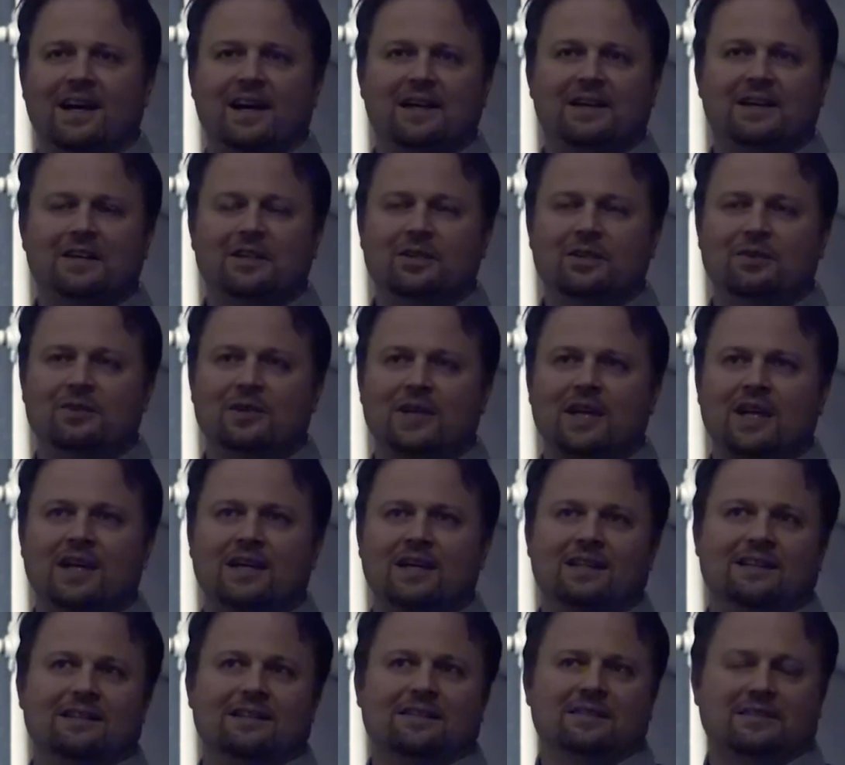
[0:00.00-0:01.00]
You know,
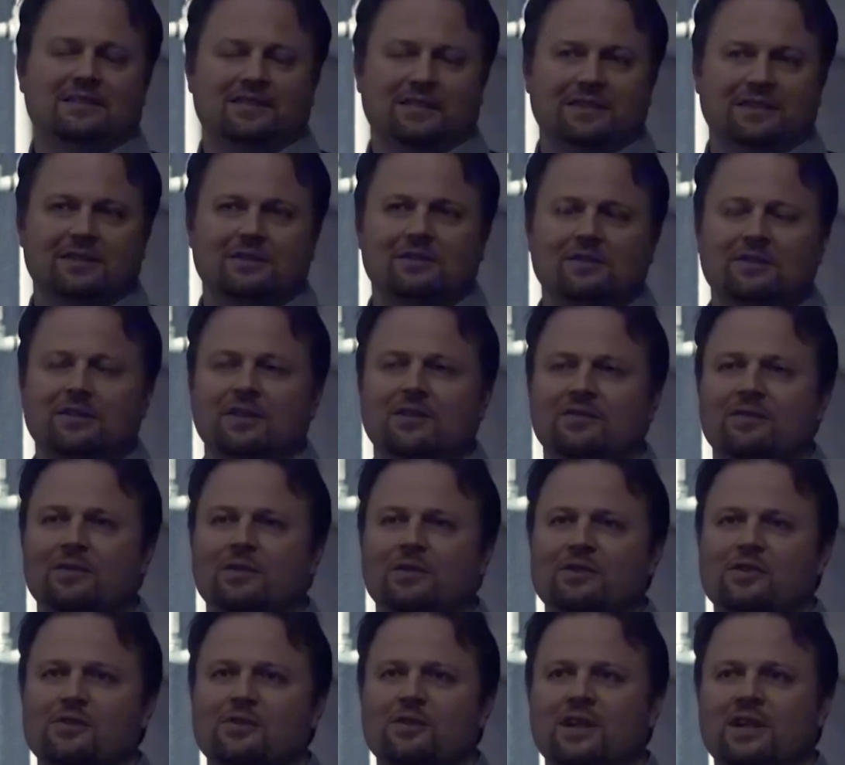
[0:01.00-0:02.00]
of
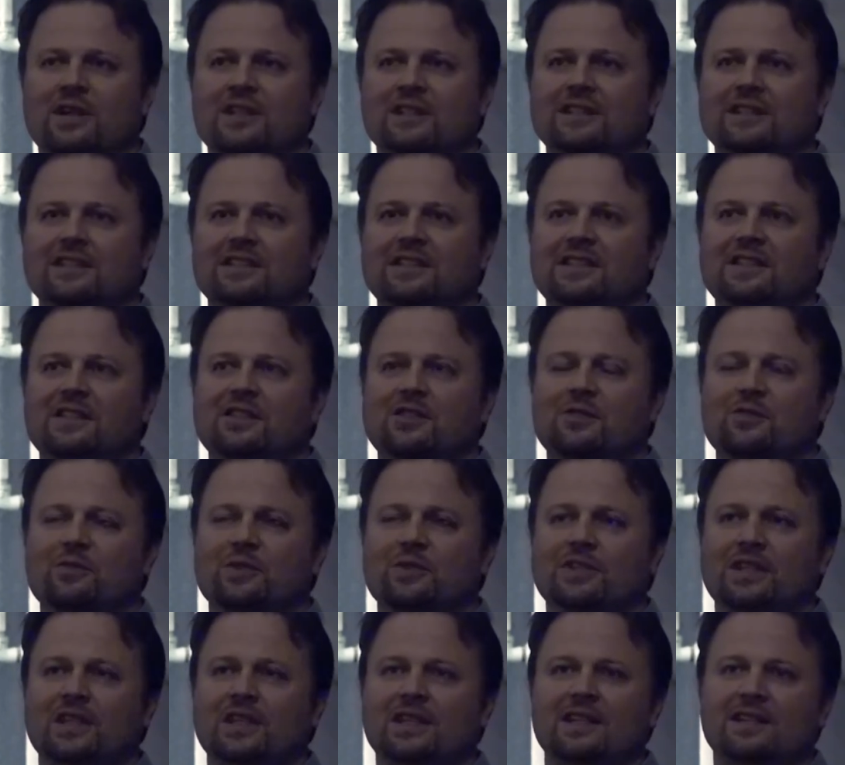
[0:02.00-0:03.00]
course, crocodilians are
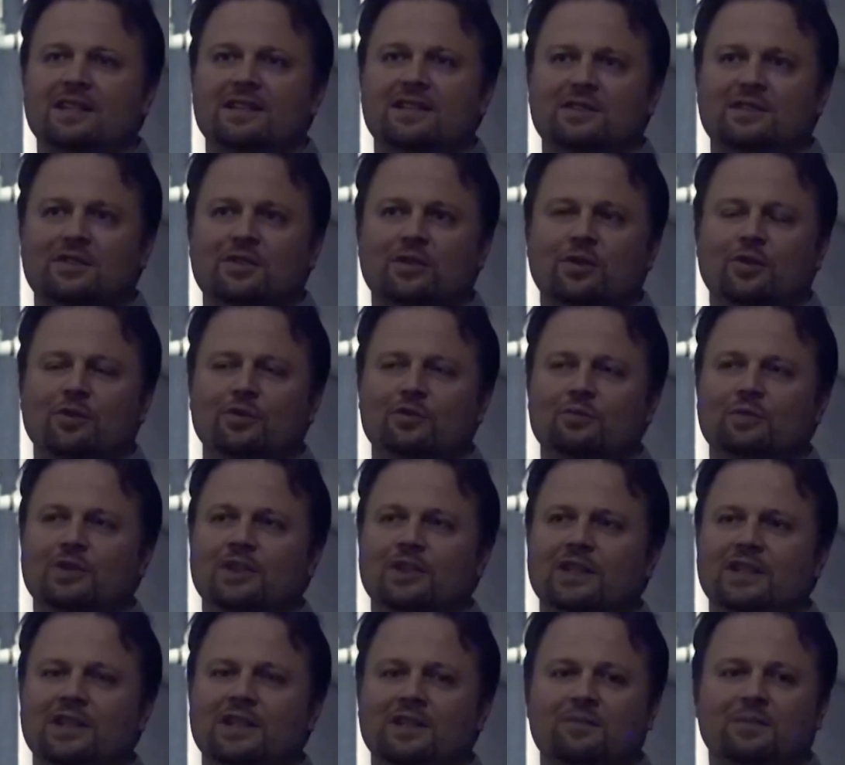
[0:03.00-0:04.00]
related, they're
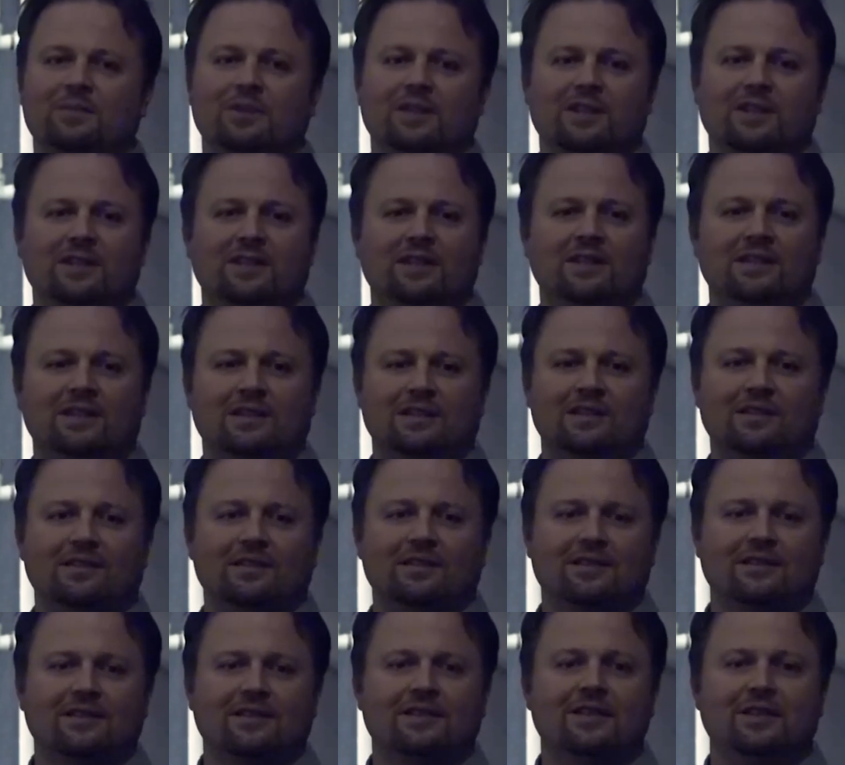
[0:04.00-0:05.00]
cold-blooded, but
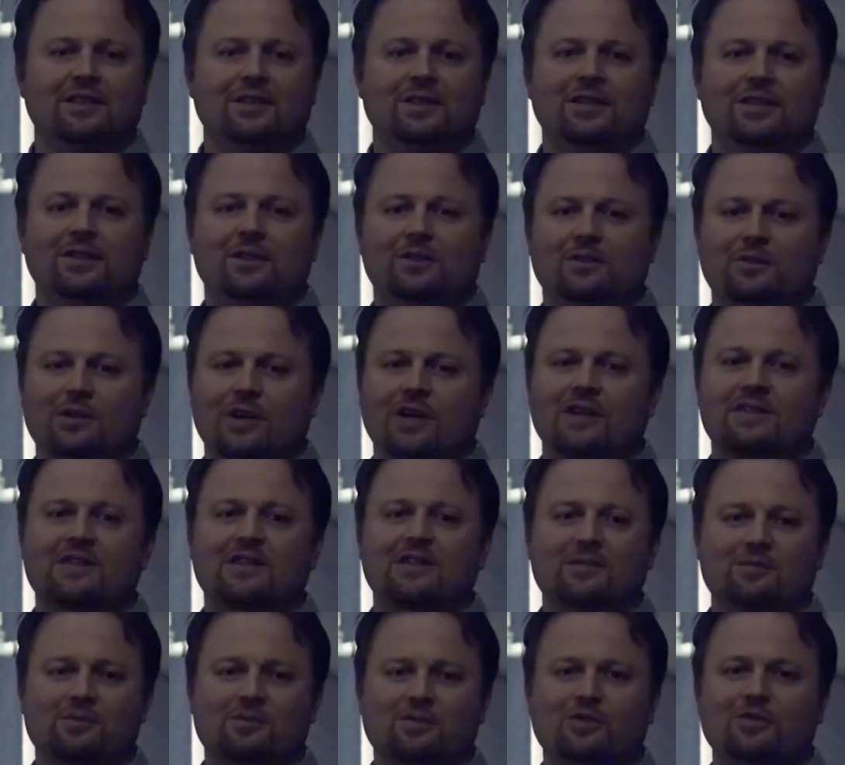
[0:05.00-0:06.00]
crocs
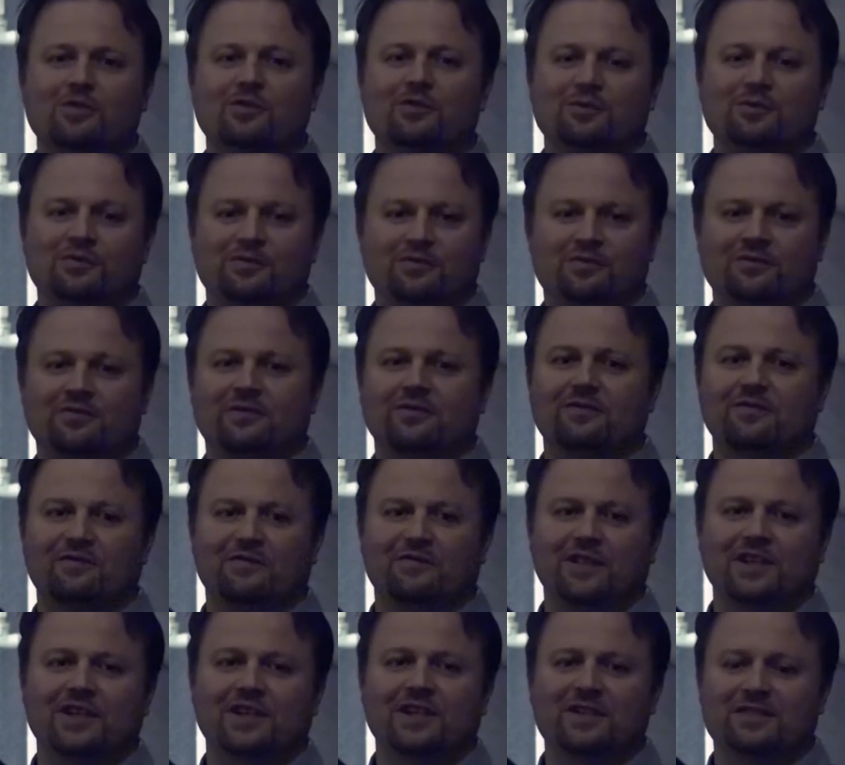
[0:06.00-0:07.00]
can move
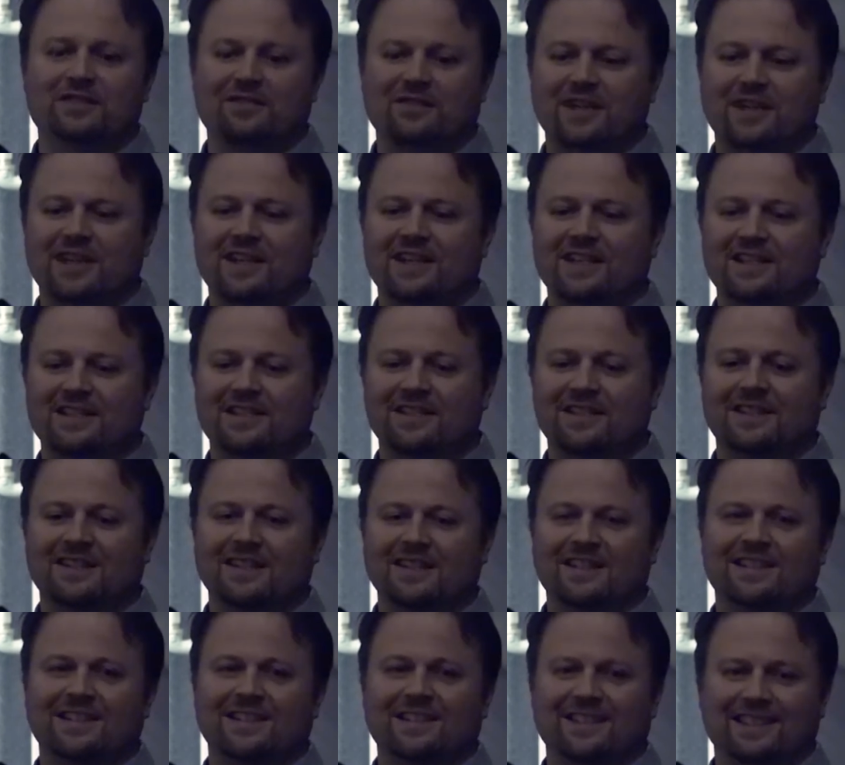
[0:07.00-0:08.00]
very fast.
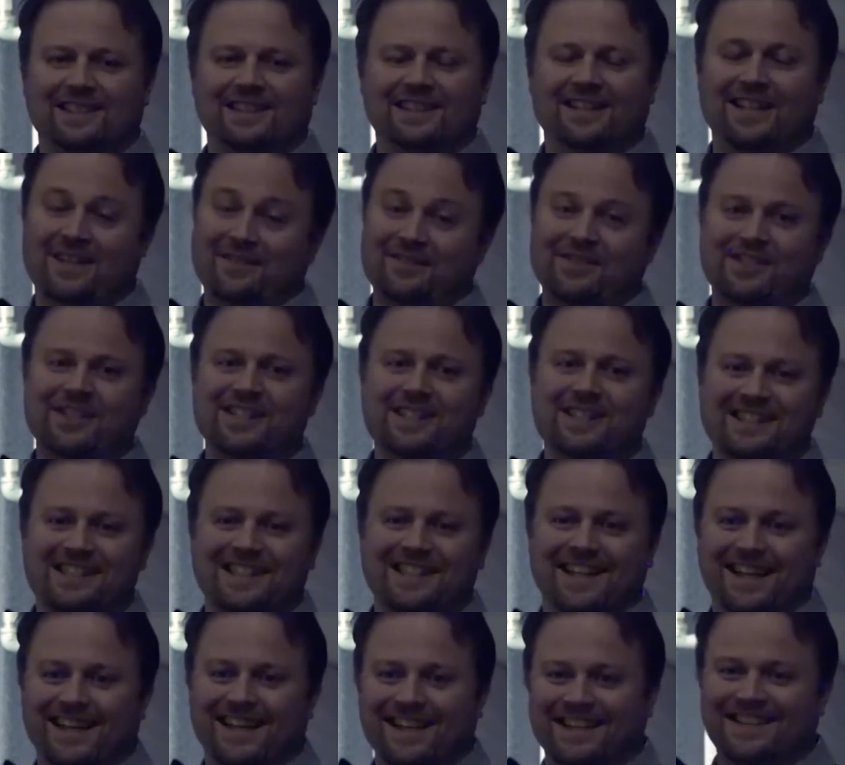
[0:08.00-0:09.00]
I've seen
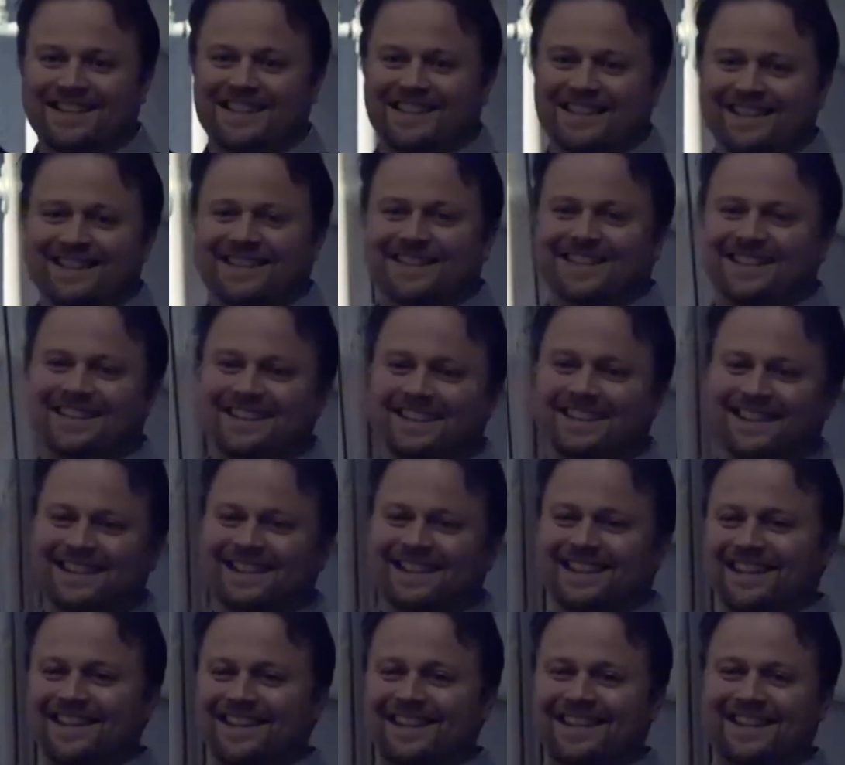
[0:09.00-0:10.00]
that. I
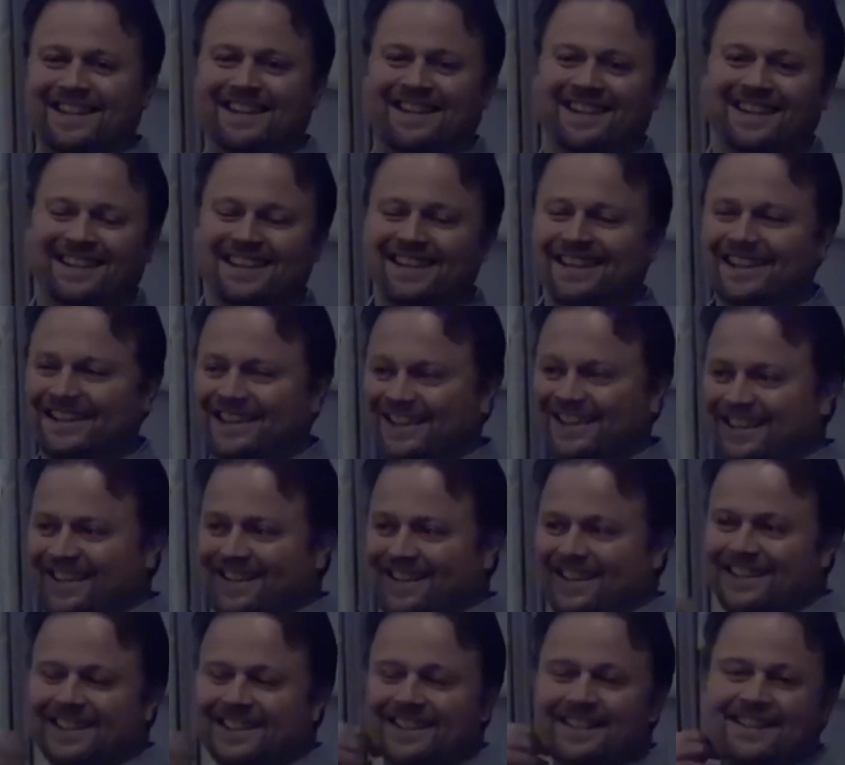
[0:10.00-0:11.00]
think one
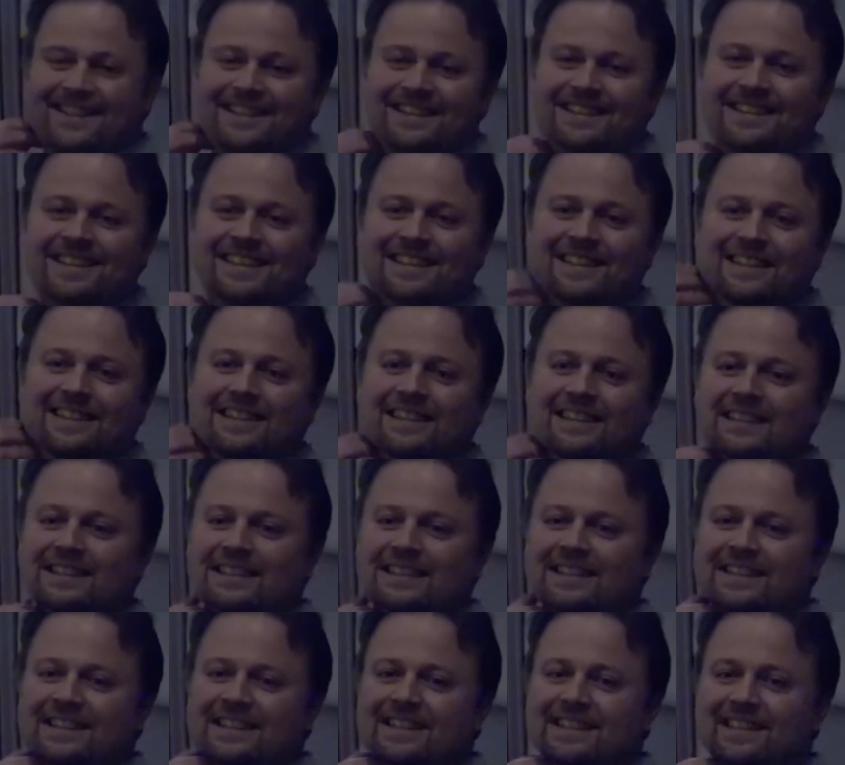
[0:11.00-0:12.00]
last question and
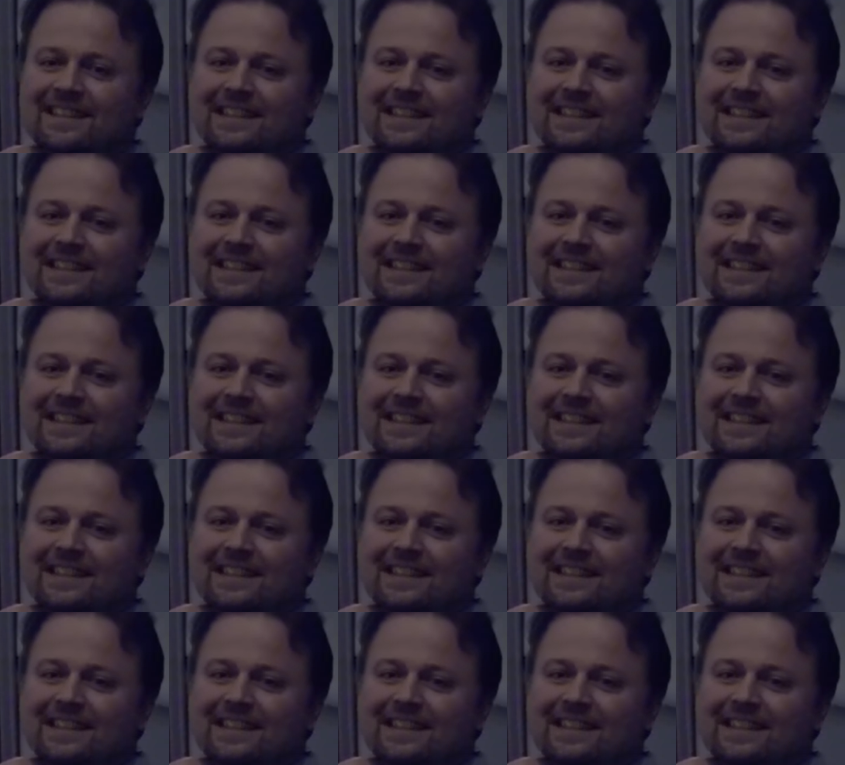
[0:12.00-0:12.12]
then